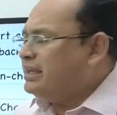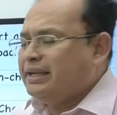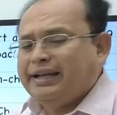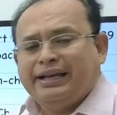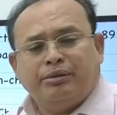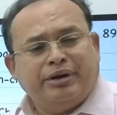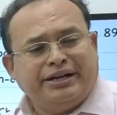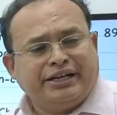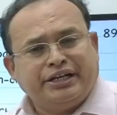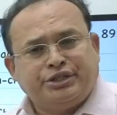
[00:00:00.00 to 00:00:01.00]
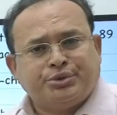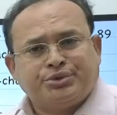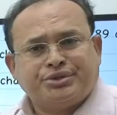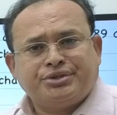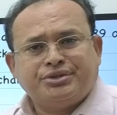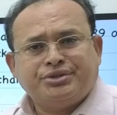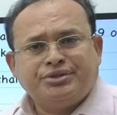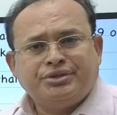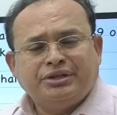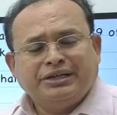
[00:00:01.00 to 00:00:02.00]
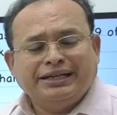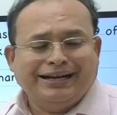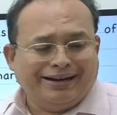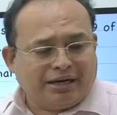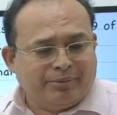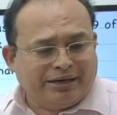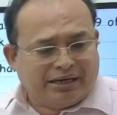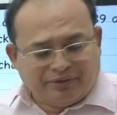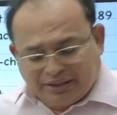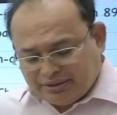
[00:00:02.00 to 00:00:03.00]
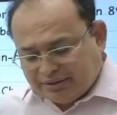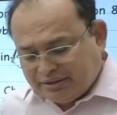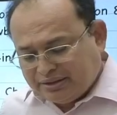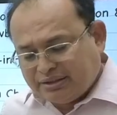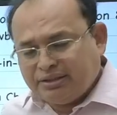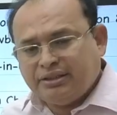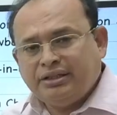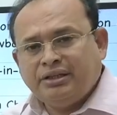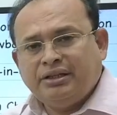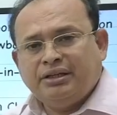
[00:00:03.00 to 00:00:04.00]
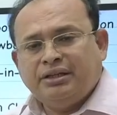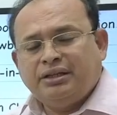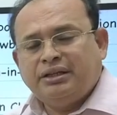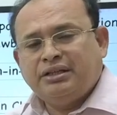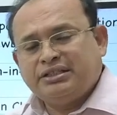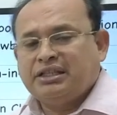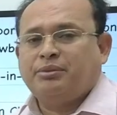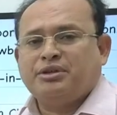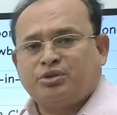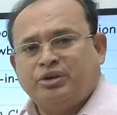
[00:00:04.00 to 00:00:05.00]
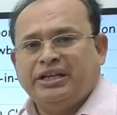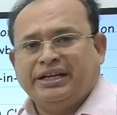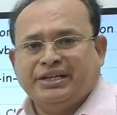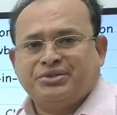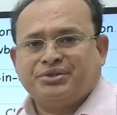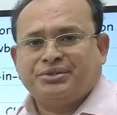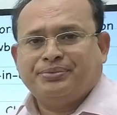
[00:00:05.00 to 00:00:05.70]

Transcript: elementary issues, intermediate level syllabus only it is.